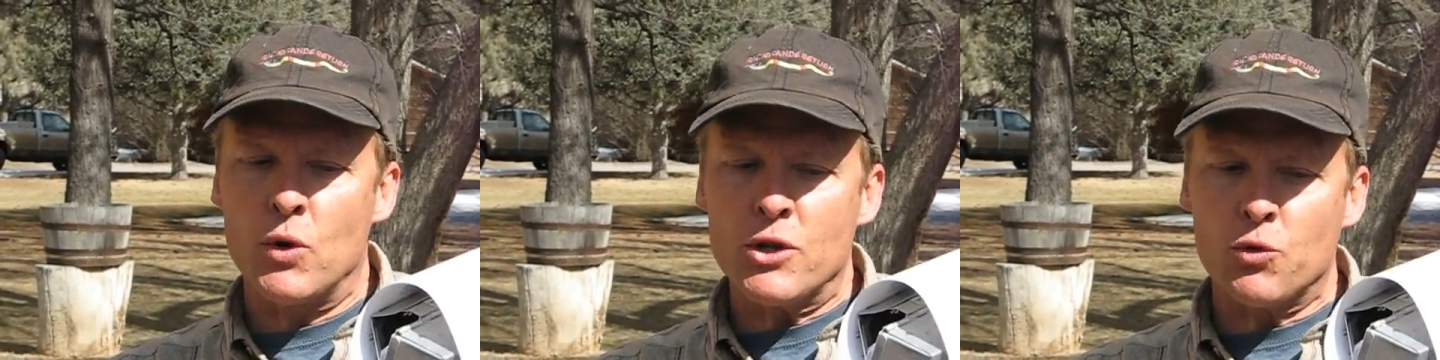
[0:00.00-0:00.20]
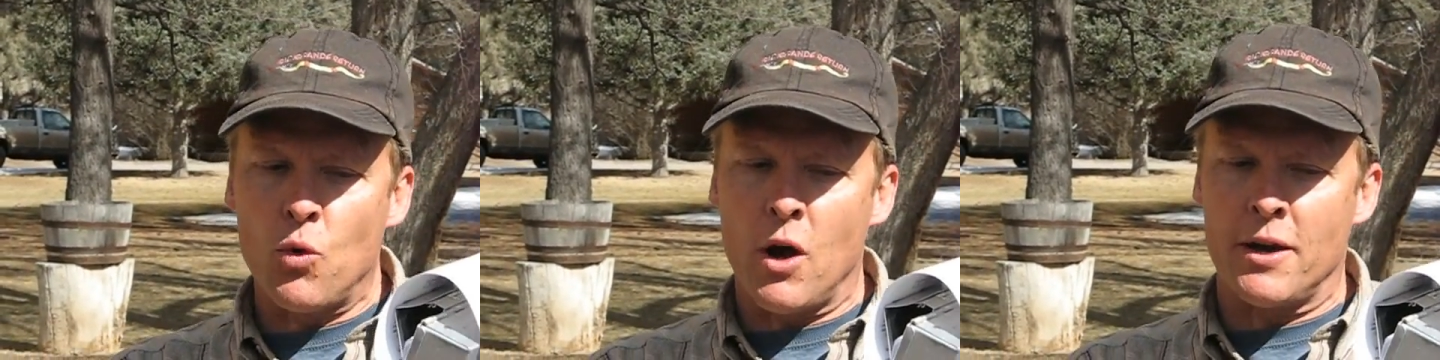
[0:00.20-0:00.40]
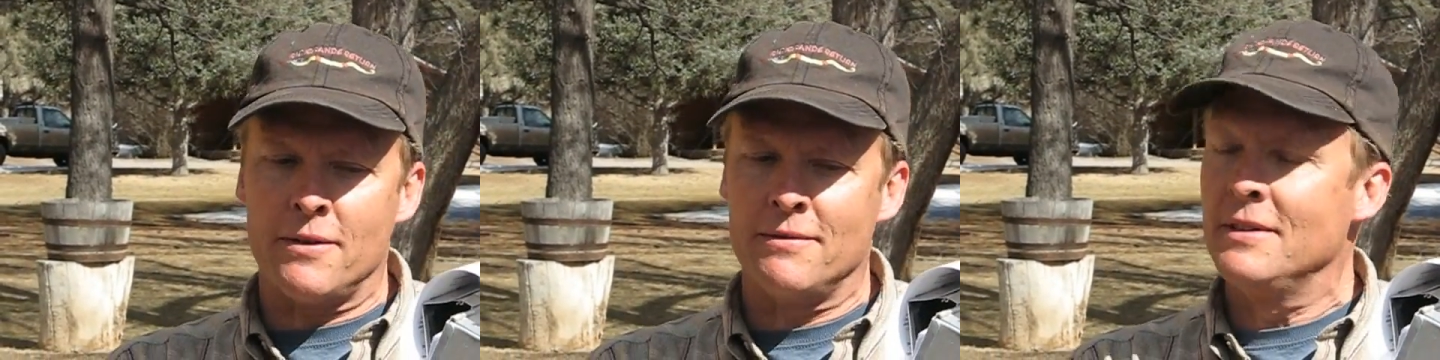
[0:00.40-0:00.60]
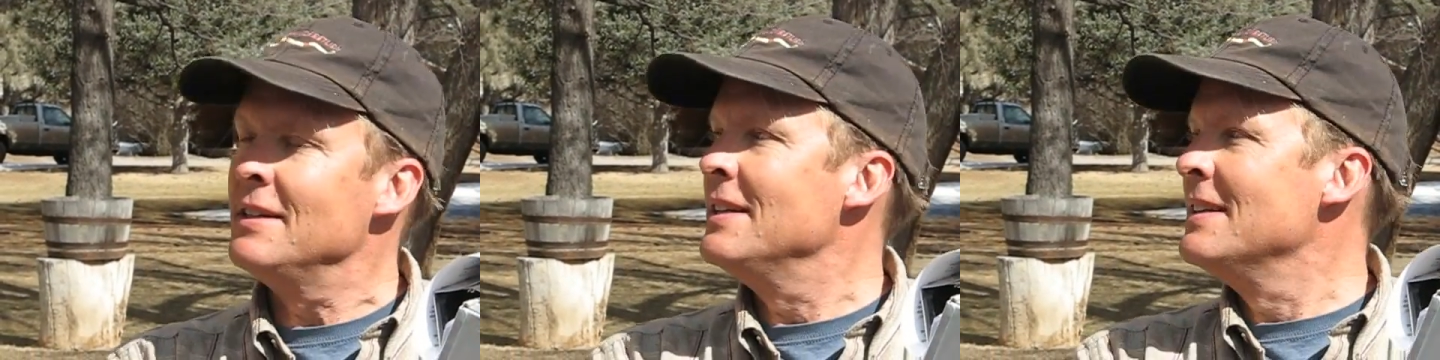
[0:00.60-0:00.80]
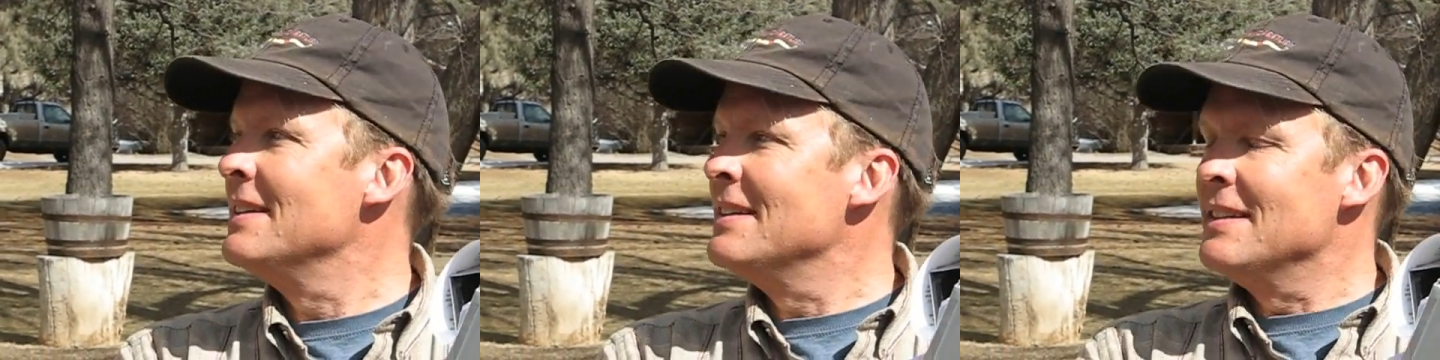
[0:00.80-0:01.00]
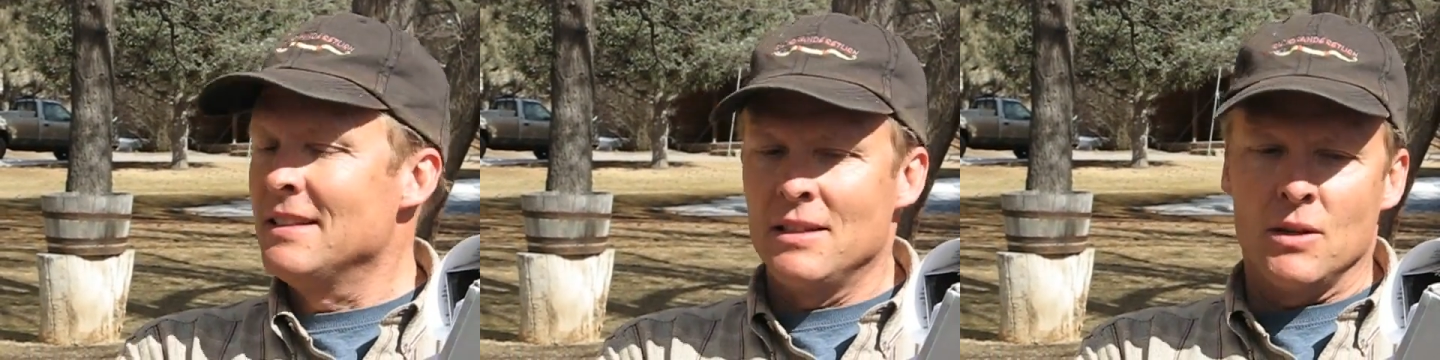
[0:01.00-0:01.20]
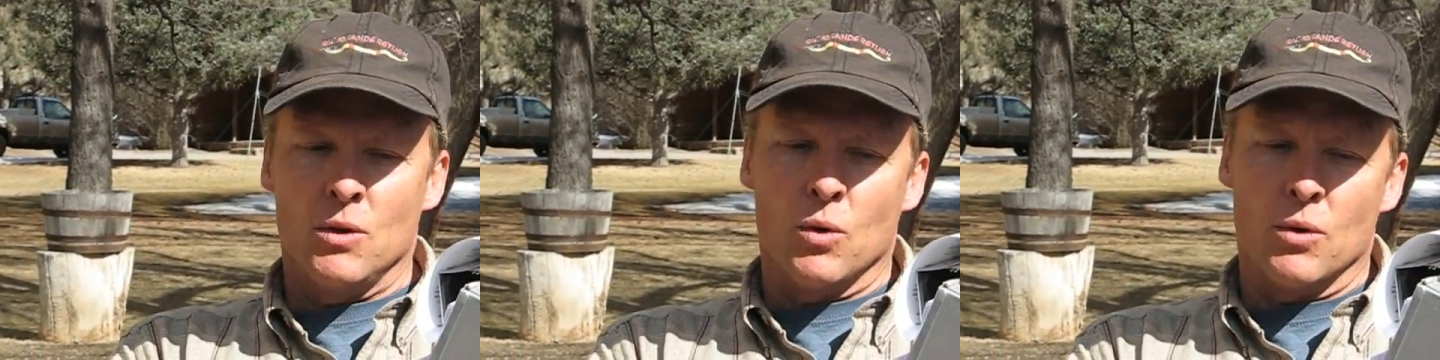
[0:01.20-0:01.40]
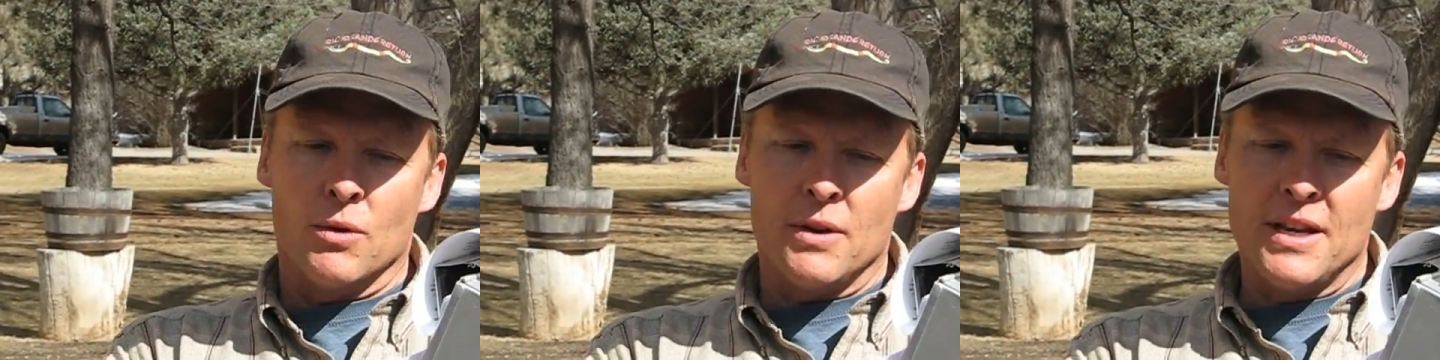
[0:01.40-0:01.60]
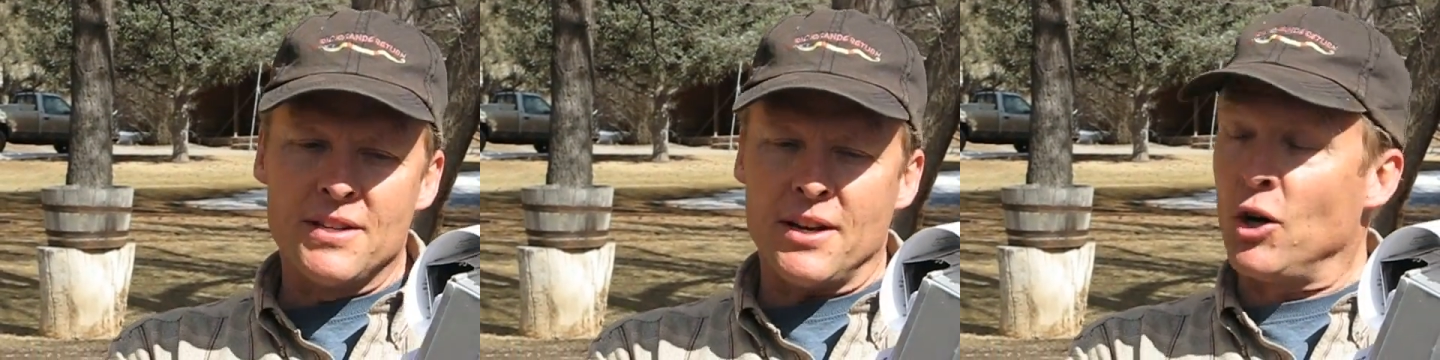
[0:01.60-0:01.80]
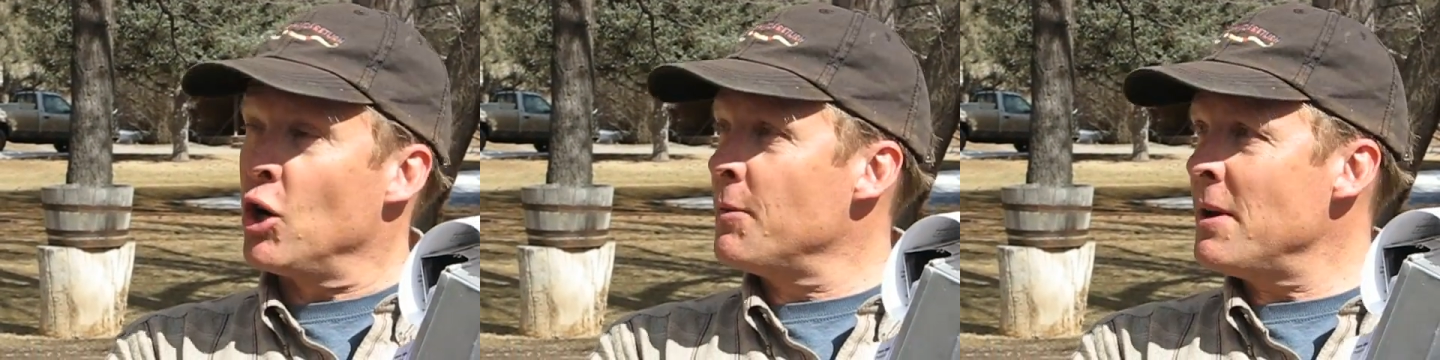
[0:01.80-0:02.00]
which one?
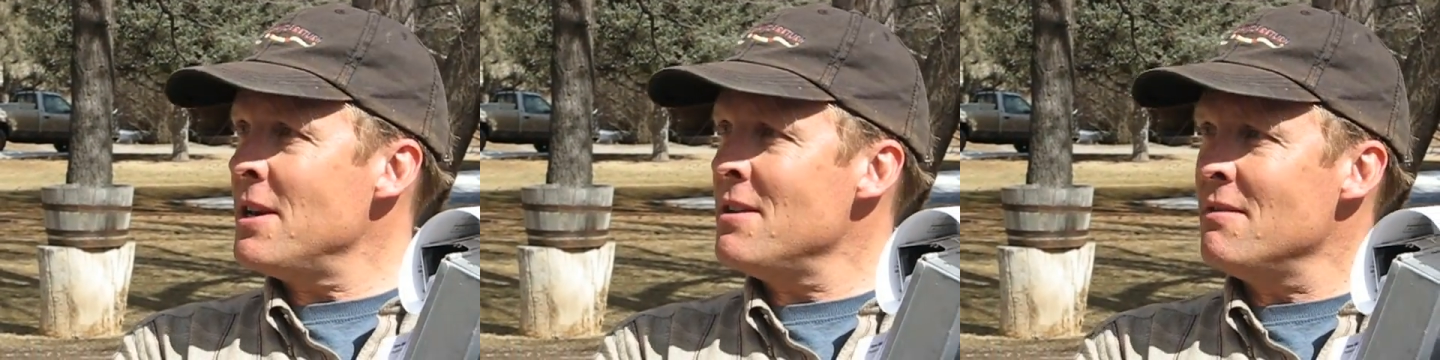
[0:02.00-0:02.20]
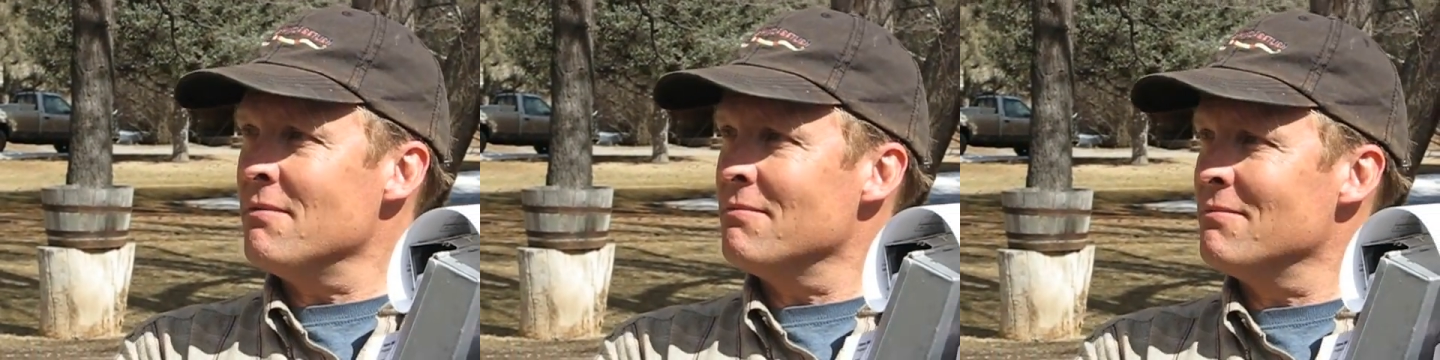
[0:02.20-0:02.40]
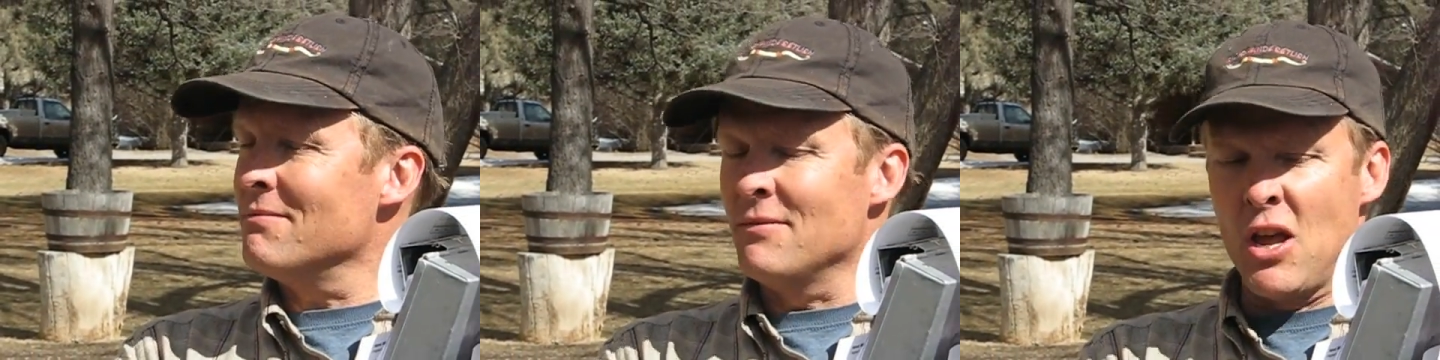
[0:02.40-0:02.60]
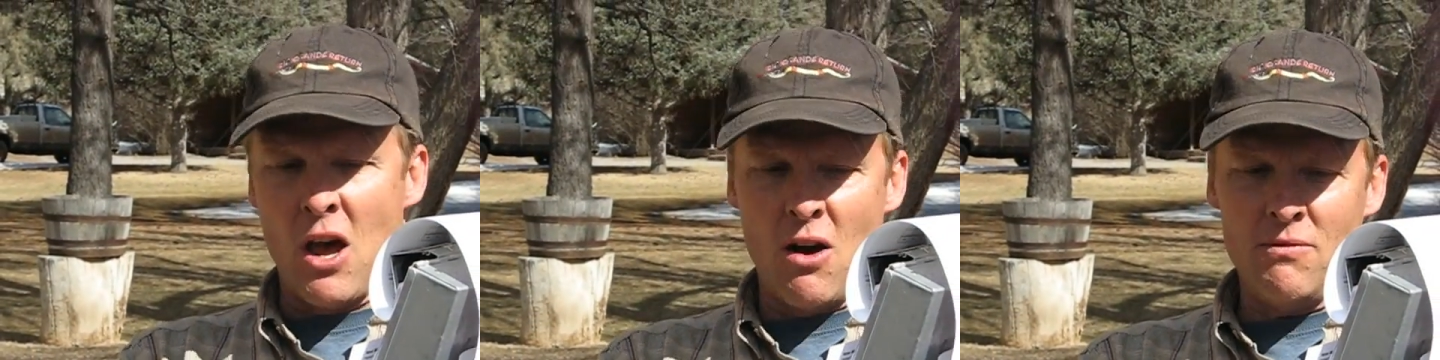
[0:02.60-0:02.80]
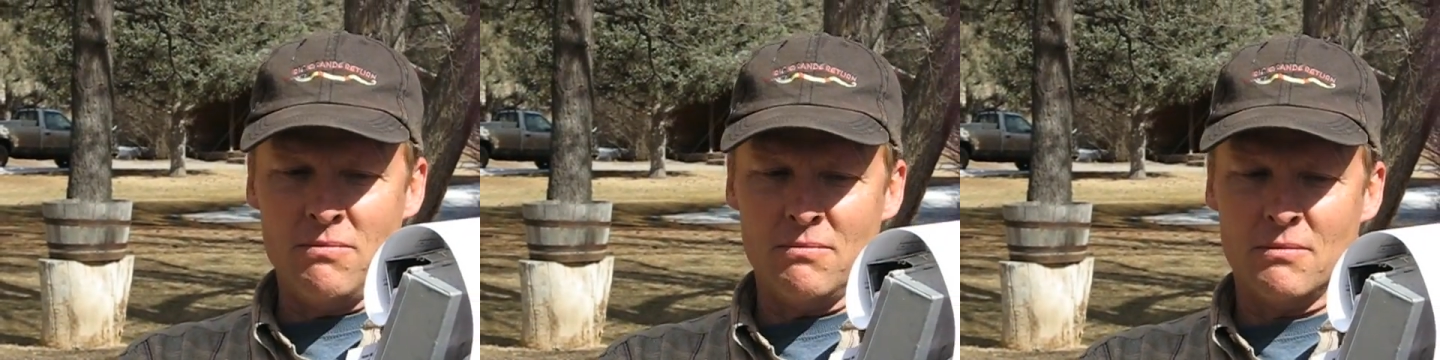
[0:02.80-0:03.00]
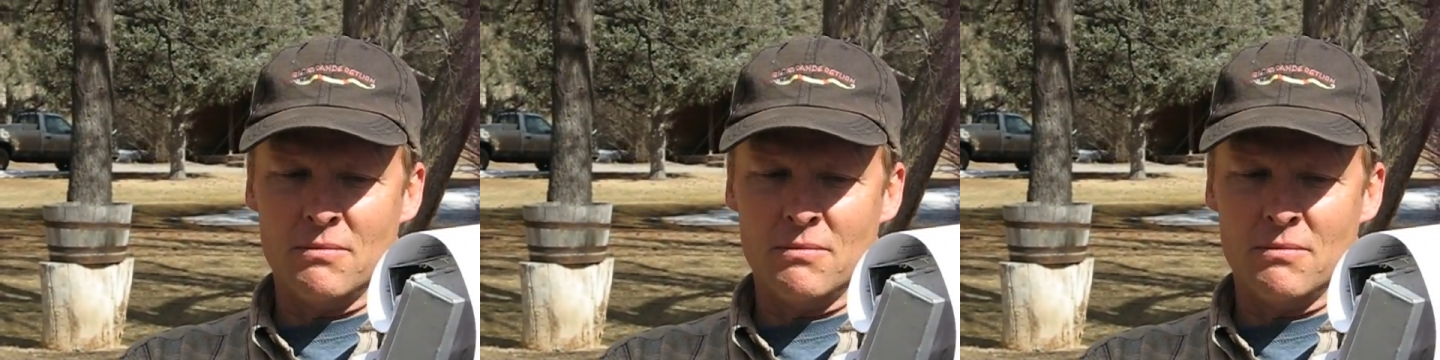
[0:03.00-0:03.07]
Is it urban? No.